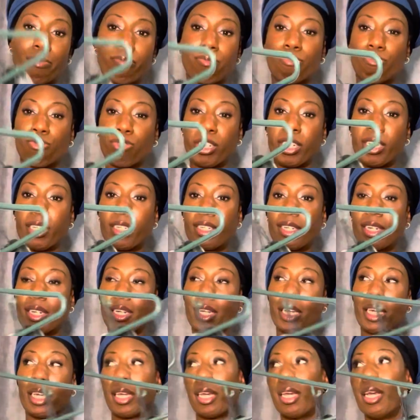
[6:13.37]

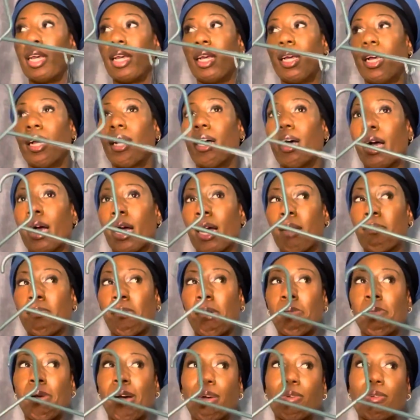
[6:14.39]
recently
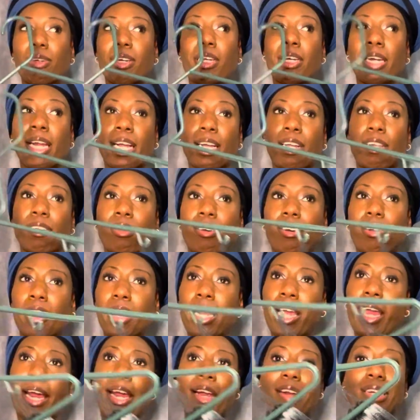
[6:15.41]
about
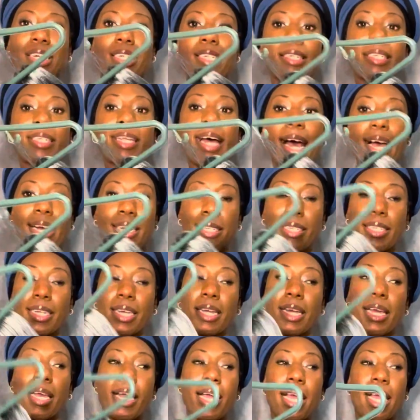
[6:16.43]
conecolon hair is
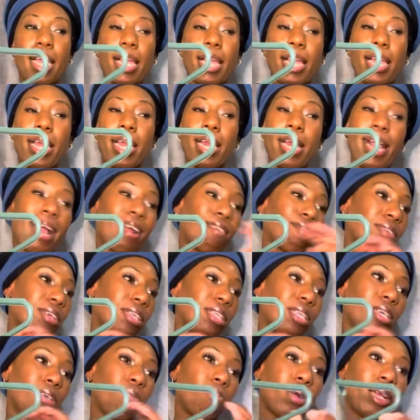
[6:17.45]
toxic. And I
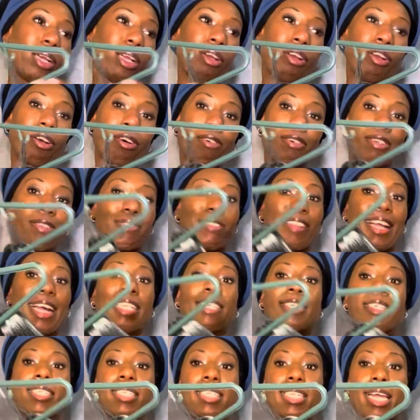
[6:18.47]
really want to know if
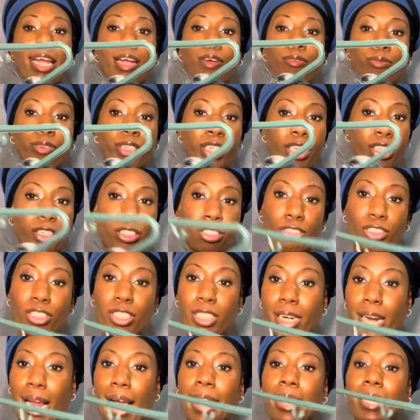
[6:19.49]
that's the same
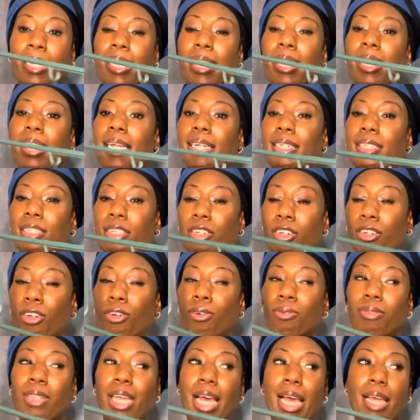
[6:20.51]
research that I did to
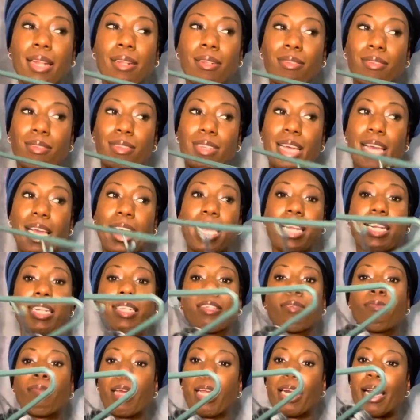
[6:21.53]
know that it
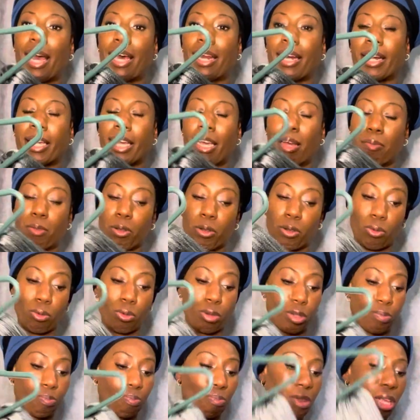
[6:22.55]
is made out of
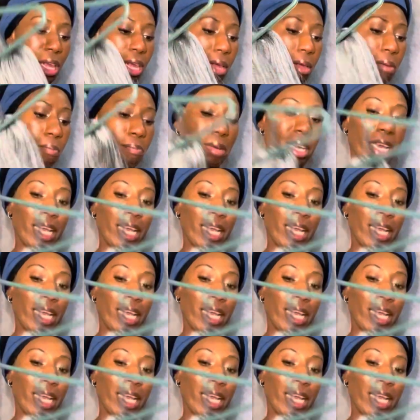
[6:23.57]
chemicals. But